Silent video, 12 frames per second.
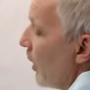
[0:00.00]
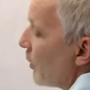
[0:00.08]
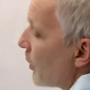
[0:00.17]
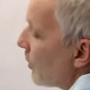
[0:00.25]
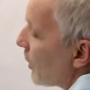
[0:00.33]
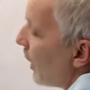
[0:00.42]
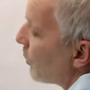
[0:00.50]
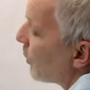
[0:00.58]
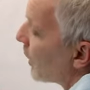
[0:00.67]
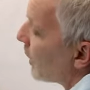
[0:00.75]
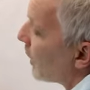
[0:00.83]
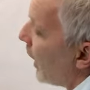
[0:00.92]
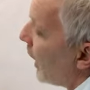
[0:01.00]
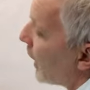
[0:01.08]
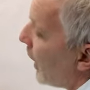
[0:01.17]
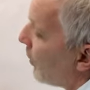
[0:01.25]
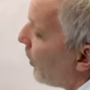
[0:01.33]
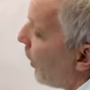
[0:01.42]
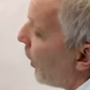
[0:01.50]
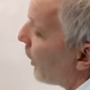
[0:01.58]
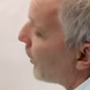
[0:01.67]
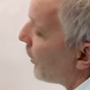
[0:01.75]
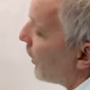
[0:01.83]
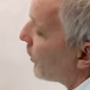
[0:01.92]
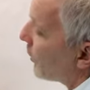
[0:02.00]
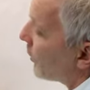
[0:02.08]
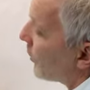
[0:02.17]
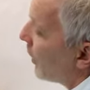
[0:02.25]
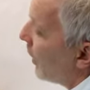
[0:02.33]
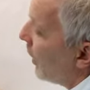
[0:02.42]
Sometimes we can take a part that's